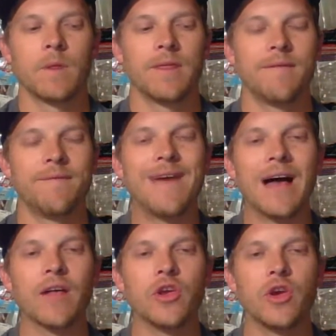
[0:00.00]
the
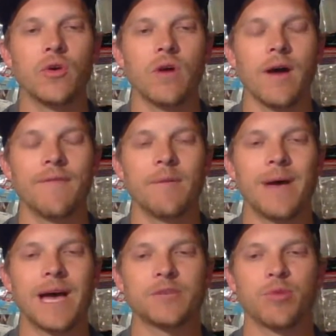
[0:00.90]
value of the
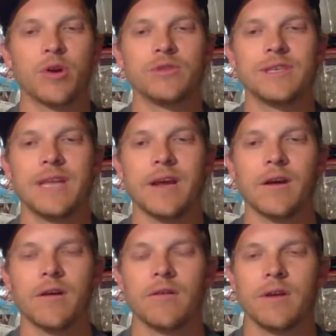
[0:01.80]
Bass Pro Sticko